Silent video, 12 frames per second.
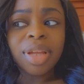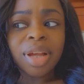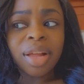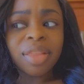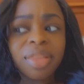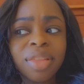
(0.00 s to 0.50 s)

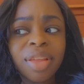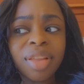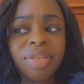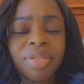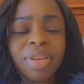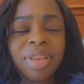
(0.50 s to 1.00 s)
other
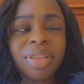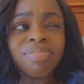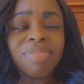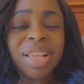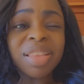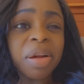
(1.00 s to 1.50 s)
than just
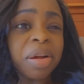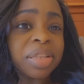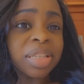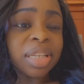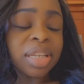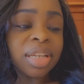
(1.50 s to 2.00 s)

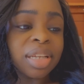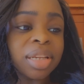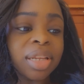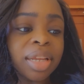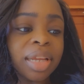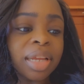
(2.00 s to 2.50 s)
exhausted,
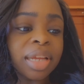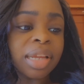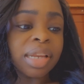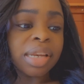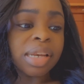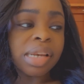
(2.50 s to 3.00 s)

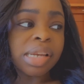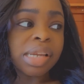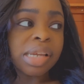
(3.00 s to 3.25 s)
and